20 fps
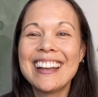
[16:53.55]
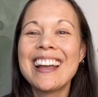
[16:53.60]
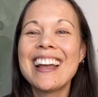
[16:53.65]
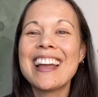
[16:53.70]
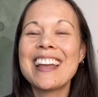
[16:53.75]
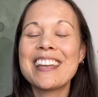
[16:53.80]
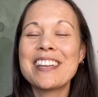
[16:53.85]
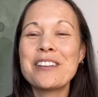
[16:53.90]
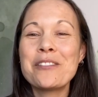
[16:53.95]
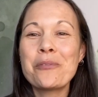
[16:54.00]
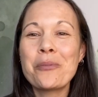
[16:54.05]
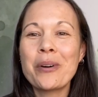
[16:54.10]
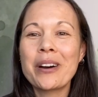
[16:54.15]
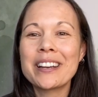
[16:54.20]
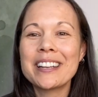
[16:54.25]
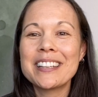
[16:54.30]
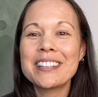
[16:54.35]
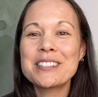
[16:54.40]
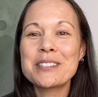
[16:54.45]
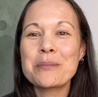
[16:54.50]

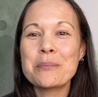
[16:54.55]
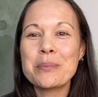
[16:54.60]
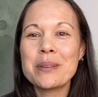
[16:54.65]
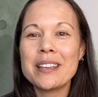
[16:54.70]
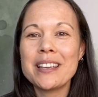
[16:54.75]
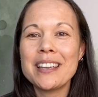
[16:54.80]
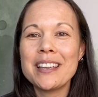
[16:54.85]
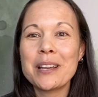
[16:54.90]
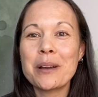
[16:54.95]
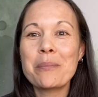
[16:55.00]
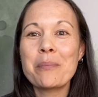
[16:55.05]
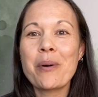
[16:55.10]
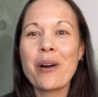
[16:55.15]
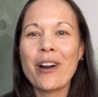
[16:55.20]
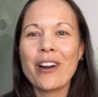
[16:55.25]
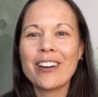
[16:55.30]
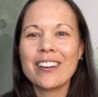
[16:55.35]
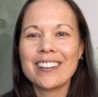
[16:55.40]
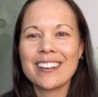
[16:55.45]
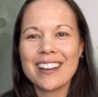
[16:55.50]
wanted to be a
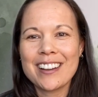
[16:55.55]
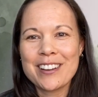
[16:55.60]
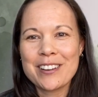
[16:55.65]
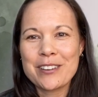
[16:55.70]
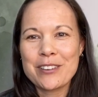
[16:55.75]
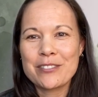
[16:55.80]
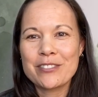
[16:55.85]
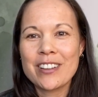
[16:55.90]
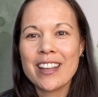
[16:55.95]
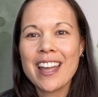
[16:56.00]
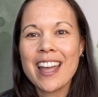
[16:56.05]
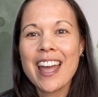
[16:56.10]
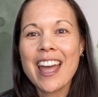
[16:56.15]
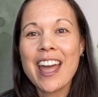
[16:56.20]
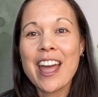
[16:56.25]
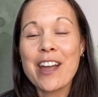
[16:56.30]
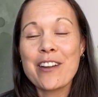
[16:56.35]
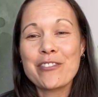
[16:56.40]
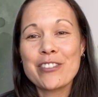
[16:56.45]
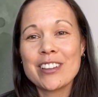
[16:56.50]
part of
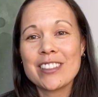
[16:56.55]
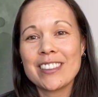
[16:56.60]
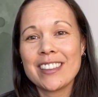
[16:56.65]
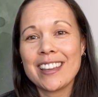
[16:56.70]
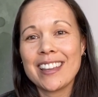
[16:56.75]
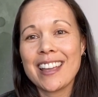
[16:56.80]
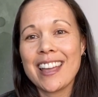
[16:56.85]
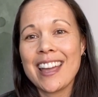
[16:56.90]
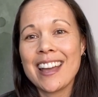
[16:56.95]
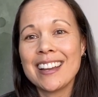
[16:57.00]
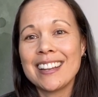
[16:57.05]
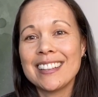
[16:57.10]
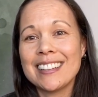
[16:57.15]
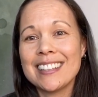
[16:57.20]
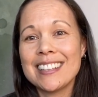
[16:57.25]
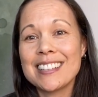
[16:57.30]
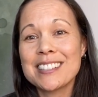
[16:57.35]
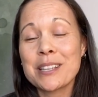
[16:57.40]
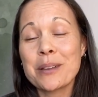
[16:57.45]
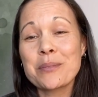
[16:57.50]
everything. And
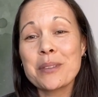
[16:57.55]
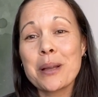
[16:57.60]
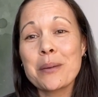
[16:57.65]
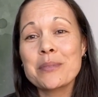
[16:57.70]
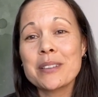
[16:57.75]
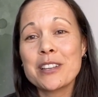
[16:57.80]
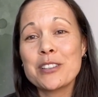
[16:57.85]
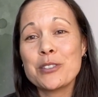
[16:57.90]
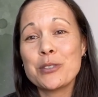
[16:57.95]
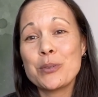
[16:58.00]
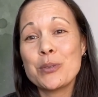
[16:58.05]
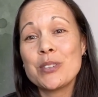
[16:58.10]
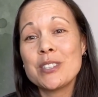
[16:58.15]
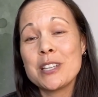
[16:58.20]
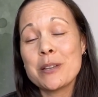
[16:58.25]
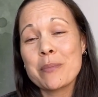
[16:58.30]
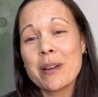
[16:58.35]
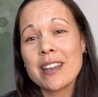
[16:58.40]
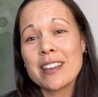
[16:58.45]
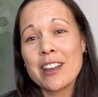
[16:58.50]
sometimes I do
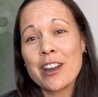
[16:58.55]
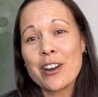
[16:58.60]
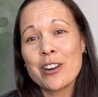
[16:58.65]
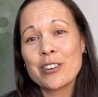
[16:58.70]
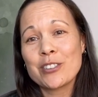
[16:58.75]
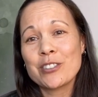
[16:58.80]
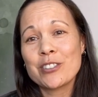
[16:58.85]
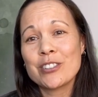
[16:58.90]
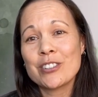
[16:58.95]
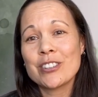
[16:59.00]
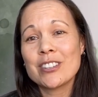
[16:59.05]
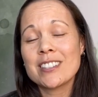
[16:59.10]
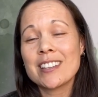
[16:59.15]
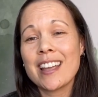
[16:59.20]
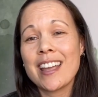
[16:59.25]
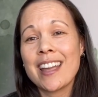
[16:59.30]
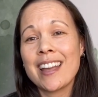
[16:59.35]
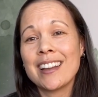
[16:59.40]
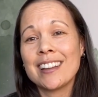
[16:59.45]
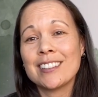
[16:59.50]
see my characters,
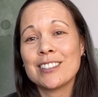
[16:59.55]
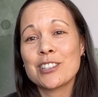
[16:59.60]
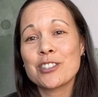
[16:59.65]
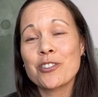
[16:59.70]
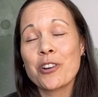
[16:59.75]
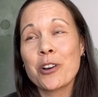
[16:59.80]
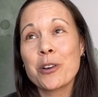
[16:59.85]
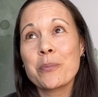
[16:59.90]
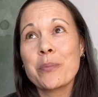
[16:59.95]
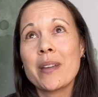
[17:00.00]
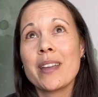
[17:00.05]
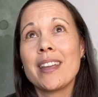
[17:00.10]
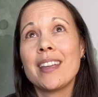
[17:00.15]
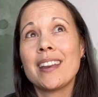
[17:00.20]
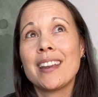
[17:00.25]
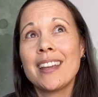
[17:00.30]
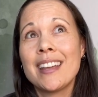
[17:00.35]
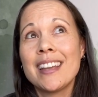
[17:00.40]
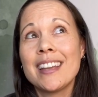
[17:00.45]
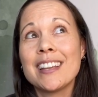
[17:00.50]
and Sharkbait
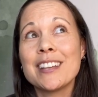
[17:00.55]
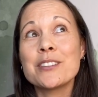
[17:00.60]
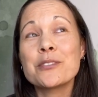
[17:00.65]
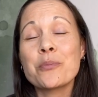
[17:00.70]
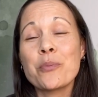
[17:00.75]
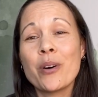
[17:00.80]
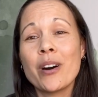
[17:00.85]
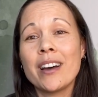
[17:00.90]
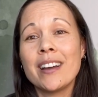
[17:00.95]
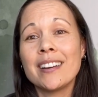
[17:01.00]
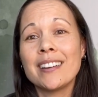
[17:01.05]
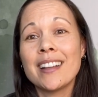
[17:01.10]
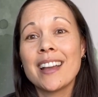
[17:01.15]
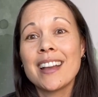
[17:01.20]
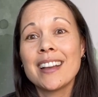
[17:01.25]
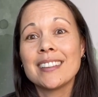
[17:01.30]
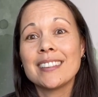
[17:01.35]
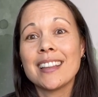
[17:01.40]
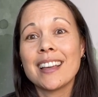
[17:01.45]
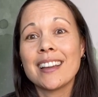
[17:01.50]
is one
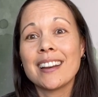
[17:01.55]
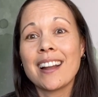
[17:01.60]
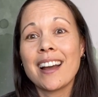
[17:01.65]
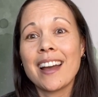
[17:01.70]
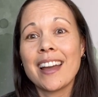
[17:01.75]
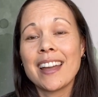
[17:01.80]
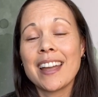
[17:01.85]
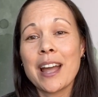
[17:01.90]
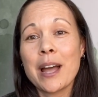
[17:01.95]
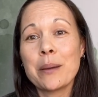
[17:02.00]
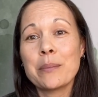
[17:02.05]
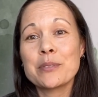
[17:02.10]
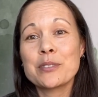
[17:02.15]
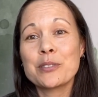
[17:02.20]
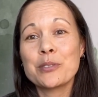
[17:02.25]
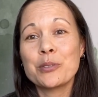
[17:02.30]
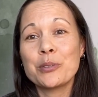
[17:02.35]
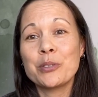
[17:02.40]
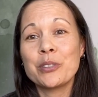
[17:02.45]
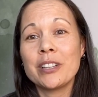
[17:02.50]
that I
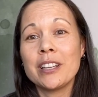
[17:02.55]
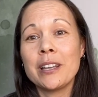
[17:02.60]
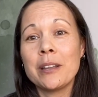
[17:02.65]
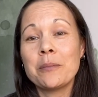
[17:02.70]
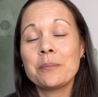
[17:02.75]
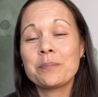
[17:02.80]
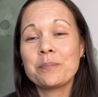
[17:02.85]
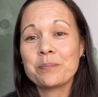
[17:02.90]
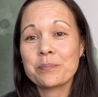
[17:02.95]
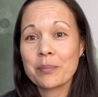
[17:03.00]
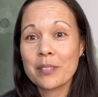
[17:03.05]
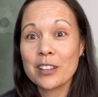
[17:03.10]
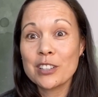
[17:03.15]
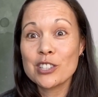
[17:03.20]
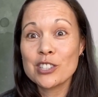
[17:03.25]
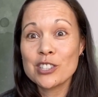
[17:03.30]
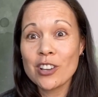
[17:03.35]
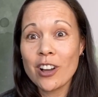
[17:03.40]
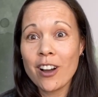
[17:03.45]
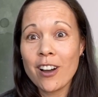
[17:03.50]
absolutely
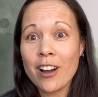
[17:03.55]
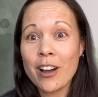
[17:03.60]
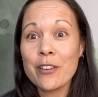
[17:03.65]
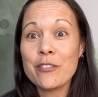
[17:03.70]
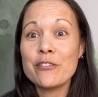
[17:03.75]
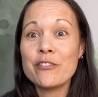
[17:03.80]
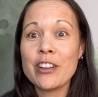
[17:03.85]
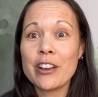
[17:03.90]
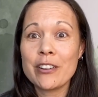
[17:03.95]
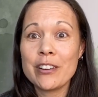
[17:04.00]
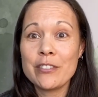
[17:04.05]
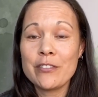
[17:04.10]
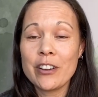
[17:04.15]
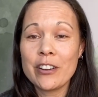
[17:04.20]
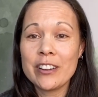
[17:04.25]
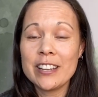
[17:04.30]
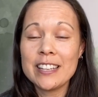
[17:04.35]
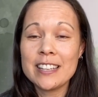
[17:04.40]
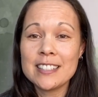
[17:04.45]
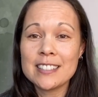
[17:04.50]
saw very,
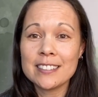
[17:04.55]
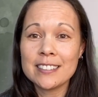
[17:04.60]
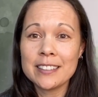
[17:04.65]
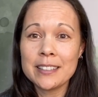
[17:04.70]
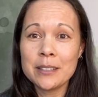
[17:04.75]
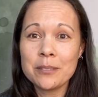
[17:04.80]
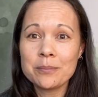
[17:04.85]
very easily.